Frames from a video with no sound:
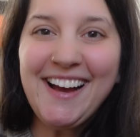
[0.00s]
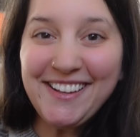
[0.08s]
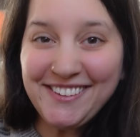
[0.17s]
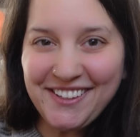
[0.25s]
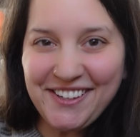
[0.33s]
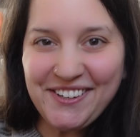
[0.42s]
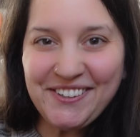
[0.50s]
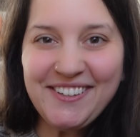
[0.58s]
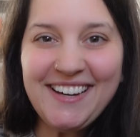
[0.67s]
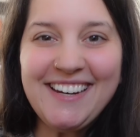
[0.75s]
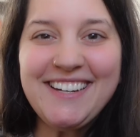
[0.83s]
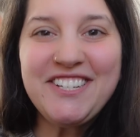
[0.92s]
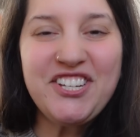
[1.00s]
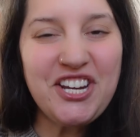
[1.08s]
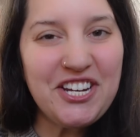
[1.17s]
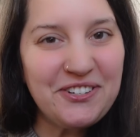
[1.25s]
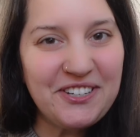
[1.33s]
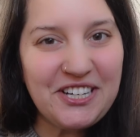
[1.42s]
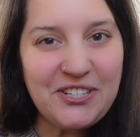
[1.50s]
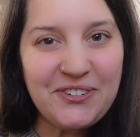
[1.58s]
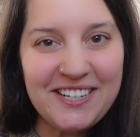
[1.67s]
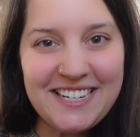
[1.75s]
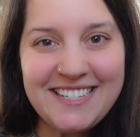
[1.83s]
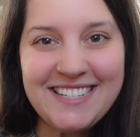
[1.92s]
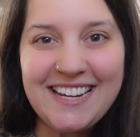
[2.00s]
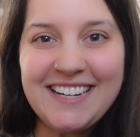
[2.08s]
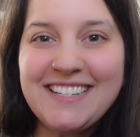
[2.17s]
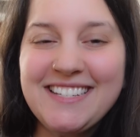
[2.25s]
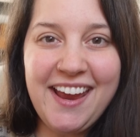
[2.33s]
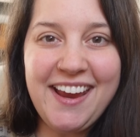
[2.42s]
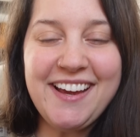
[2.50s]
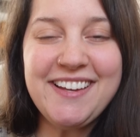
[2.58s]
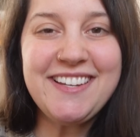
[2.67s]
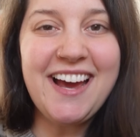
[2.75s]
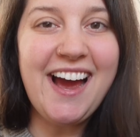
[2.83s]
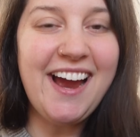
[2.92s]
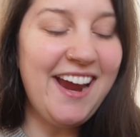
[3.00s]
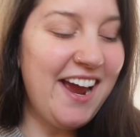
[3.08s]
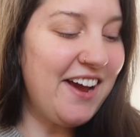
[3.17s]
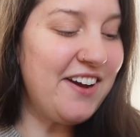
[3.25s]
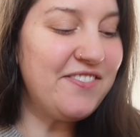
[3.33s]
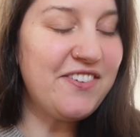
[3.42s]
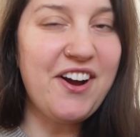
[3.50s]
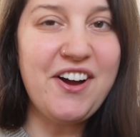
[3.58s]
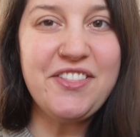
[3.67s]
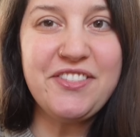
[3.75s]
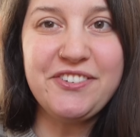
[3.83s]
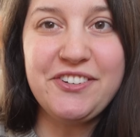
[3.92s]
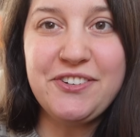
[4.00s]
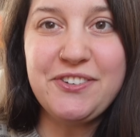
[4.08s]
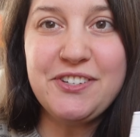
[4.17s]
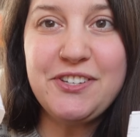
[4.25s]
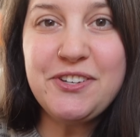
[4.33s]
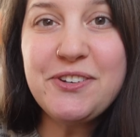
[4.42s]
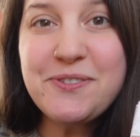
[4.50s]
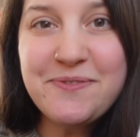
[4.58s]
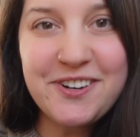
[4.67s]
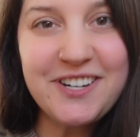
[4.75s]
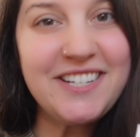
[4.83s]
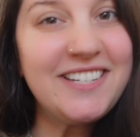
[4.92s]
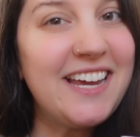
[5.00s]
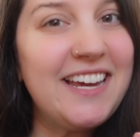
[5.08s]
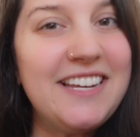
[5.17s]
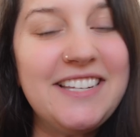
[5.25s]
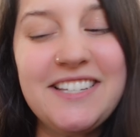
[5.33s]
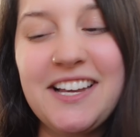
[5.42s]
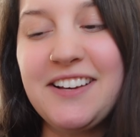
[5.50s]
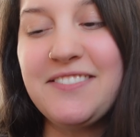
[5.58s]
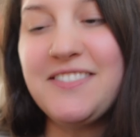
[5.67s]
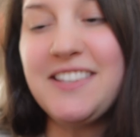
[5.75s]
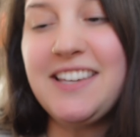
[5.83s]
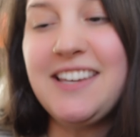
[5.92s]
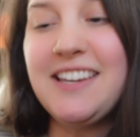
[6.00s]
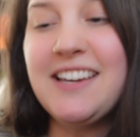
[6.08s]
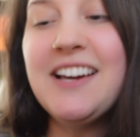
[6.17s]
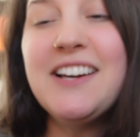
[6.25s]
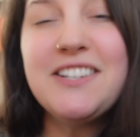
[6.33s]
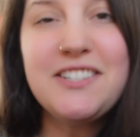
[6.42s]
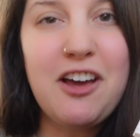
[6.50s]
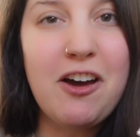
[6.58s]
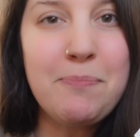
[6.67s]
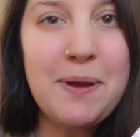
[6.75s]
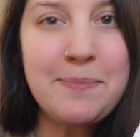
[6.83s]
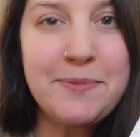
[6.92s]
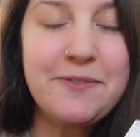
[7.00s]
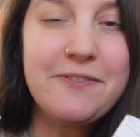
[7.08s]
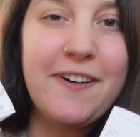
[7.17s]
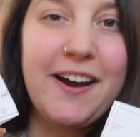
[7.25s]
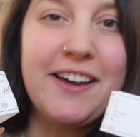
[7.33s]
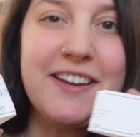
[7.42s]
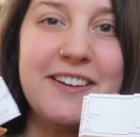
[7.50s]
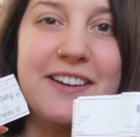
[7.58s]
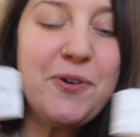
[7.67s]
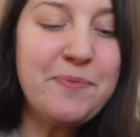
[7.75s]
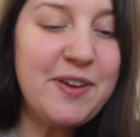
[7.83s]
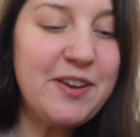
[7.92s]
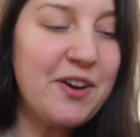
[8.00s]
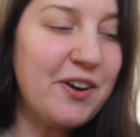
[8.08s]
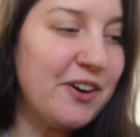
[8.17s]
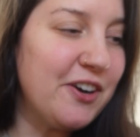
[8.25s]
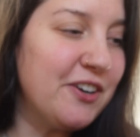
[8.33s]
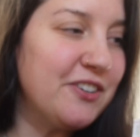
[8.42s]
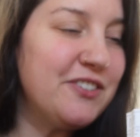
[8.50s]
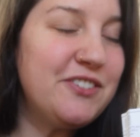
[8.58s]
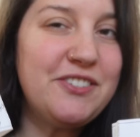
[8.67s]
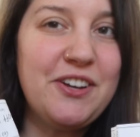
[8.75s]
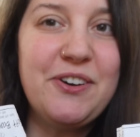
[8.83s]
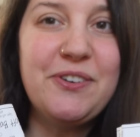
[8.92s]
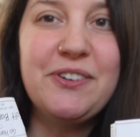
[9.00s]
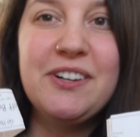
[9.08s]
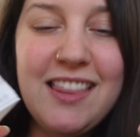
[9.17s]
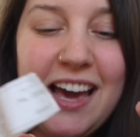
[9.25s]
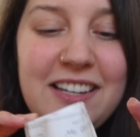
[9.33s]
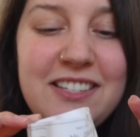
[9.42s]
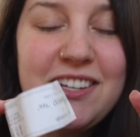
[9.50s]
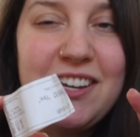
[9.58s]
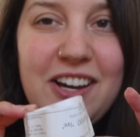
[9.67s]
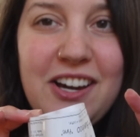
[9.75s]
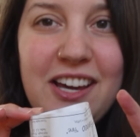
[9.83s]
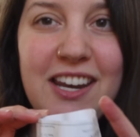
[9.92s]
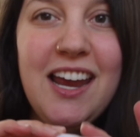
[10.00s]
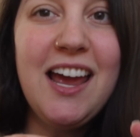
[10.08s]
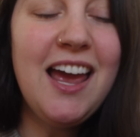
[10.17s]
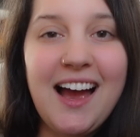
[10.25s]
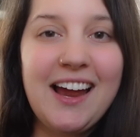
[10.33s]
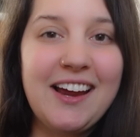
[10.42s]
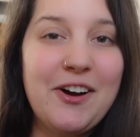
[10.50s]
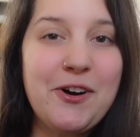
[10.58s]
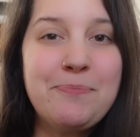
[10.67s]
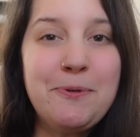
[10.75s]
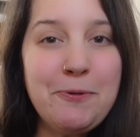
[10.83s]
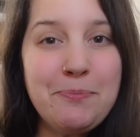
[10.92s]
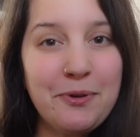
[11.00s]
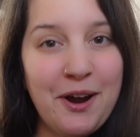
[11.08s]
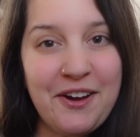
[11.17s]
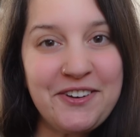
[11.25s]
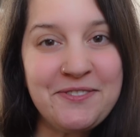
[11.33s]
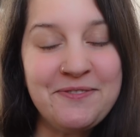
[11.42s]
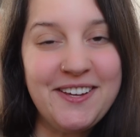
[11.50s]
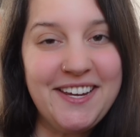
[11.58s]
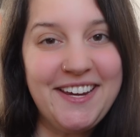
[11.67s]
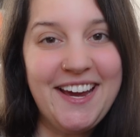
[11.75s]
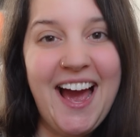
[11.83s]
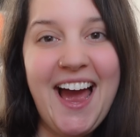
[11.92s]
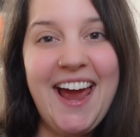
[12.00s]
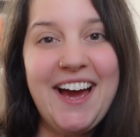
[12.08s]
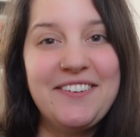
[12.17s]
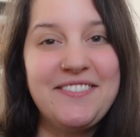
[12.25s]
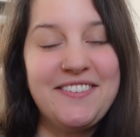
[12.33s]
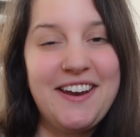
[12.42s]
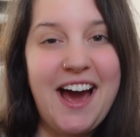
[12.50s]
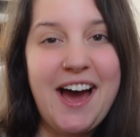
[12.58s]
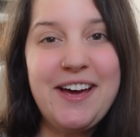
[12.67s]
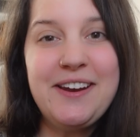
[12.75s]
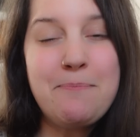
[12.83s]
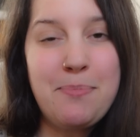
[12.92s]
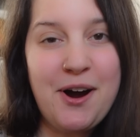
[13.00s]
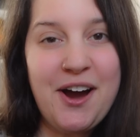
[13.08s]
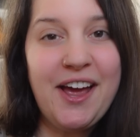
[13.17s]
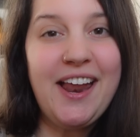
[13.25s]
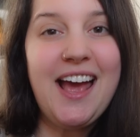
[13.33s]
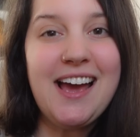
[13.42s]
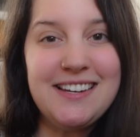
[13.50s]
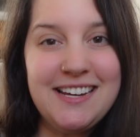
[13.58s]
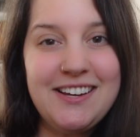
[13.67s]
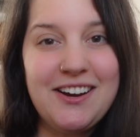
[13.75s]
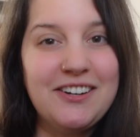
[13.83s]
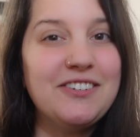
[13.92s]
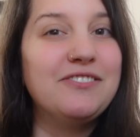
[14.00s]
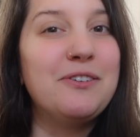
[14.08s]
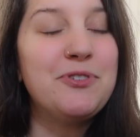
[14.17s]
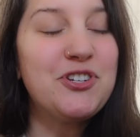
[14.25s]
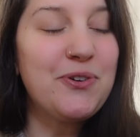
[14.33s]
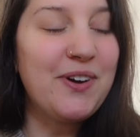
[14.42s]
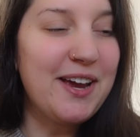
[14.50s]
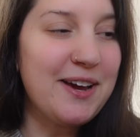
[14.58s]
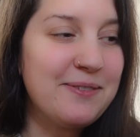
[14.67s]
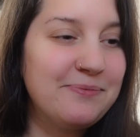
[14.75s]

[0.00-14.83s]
Hello, it is January 26th and I have gone through 2 more skeins of the soft bamboo fine Hobie yarn, so that's good. I hope you're proud of me. I have not bought any yarn from Joann.